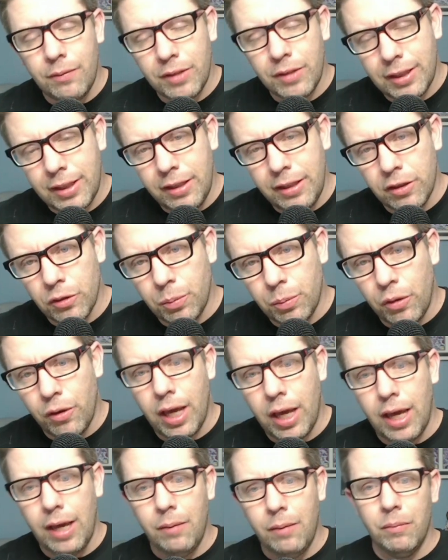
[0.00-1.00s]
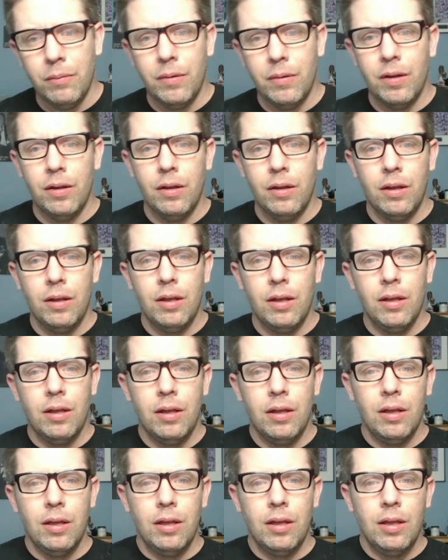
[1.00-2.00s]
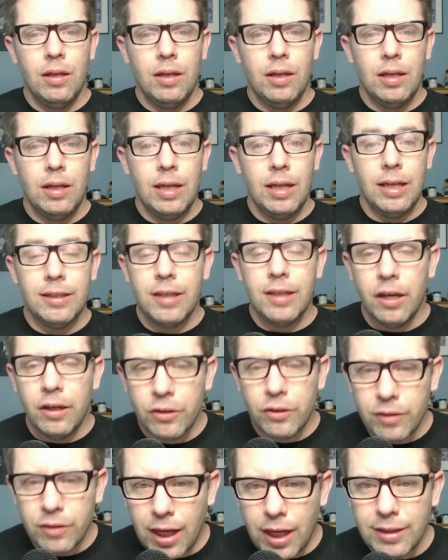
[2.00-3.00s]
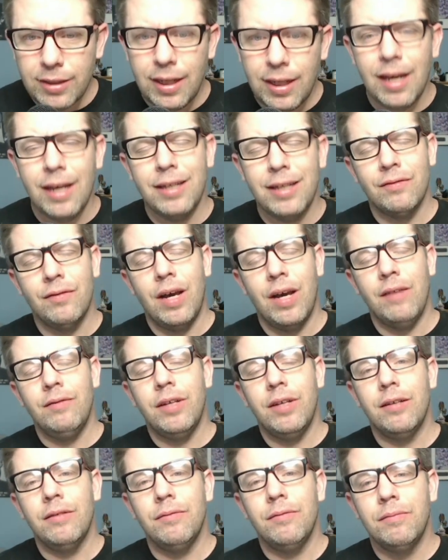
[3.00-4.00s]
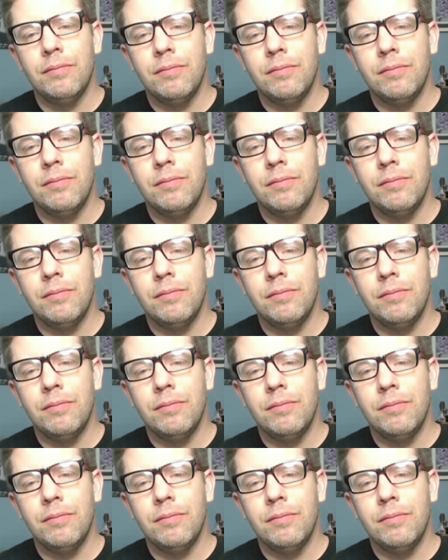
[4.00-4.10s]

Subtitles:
steals per game. Is he undersized? Yeah, he's 5'10.